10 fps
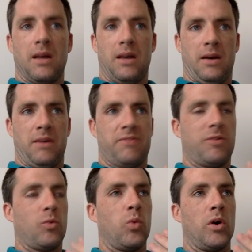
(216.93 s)
for
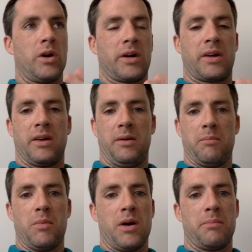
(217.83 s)
work, it
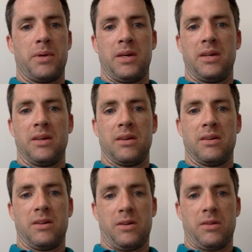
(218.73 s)
might be,
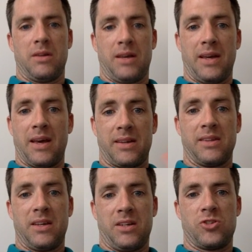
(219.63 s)
again,
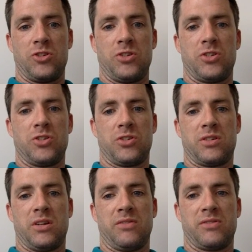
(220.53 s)
introduce
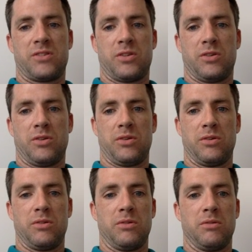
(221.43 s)
yourself
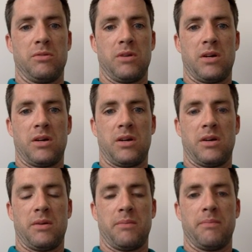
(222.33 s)
to,
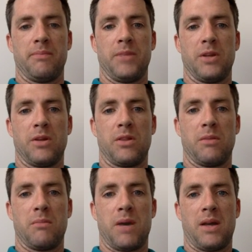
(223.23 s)
the
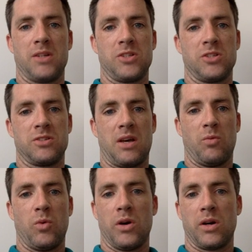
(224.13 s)
managers at
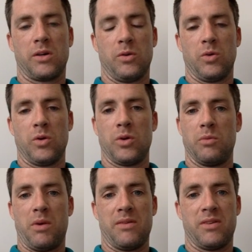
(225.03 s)
work or
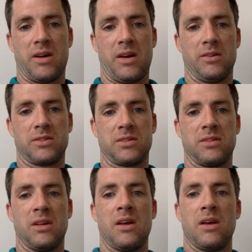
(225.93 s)
whomever else,
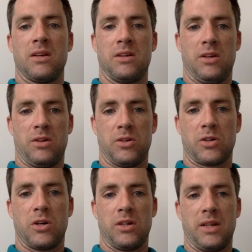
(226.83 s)
your
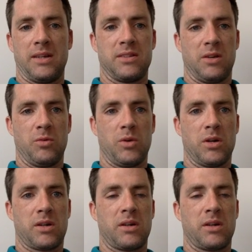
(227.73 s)
colleagues at work.